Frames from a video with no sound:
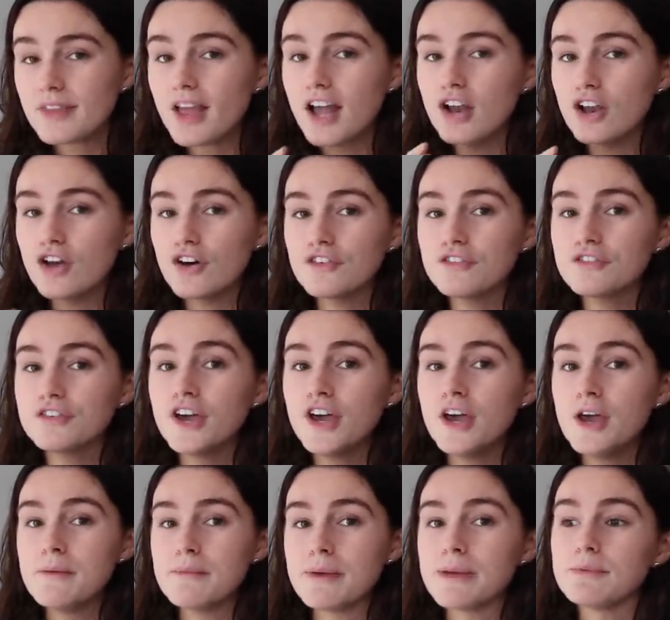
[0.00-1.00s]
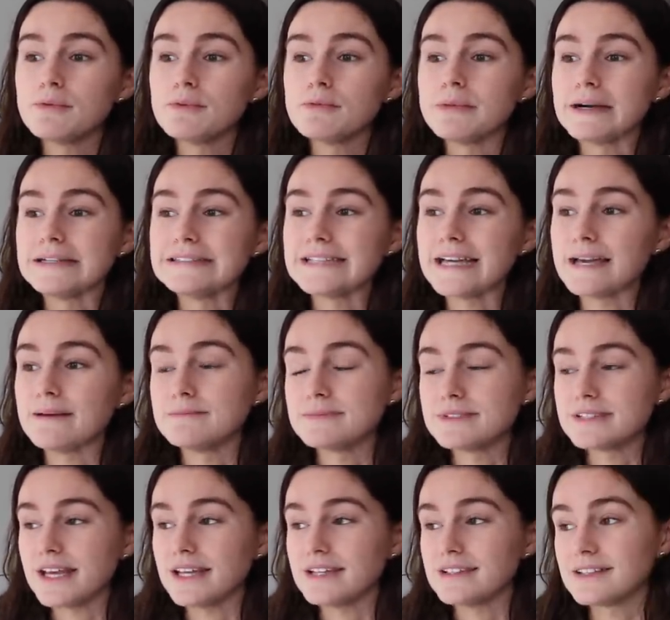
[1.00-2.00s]
a lot of people in my D
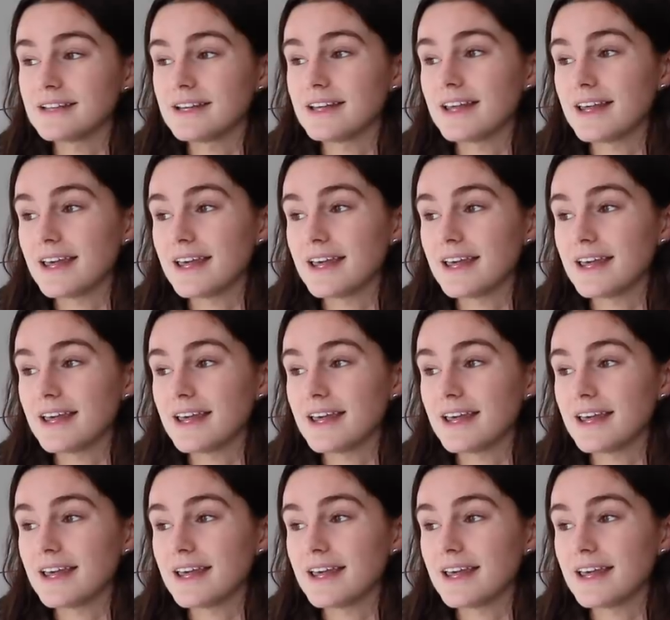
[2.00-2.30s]
M said